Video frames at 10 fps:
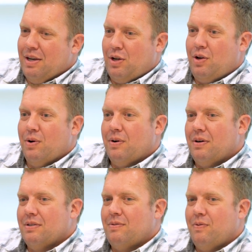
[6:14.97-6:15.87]

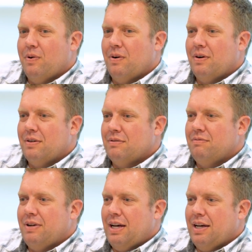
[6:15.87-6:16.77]
cures for
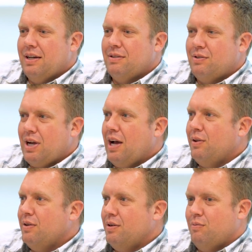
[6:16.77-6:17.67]

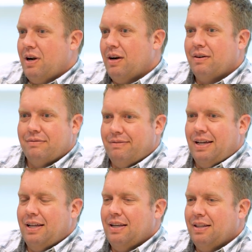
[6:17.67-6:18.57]
rare
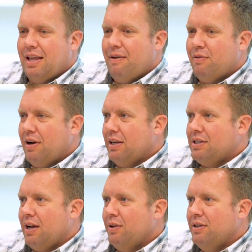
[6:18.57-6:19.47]
and life-threatening
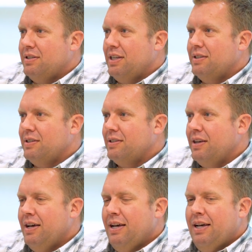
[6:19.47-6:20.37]
childhood diseases.
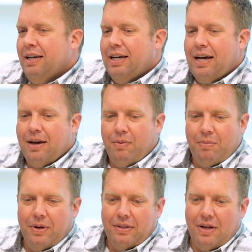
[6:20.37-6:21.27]
We
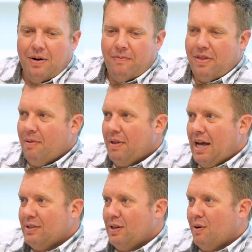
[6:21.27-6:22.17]
built a home for them
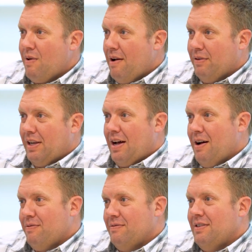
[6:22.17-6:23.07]
last year and raffled it
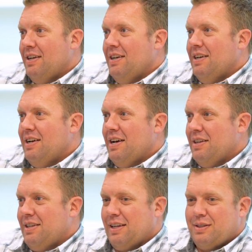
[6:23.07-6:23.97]
off.
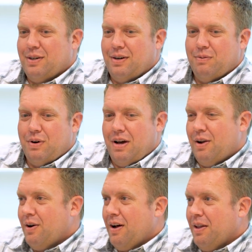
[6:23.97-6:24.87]
Tickets were
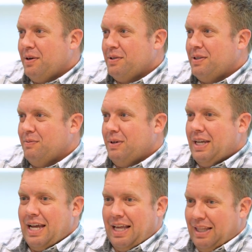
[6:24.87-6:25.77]
$100, and
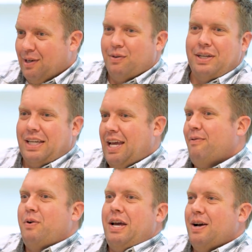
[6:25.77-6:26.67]
we literally
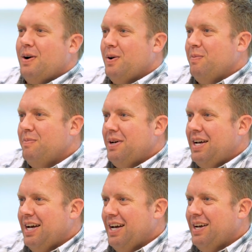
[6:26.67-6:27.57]
gave away a home,
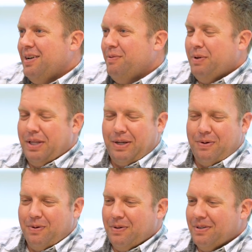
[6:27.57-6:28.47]
really
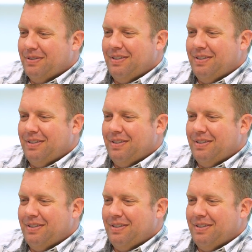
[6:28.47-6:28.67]
cool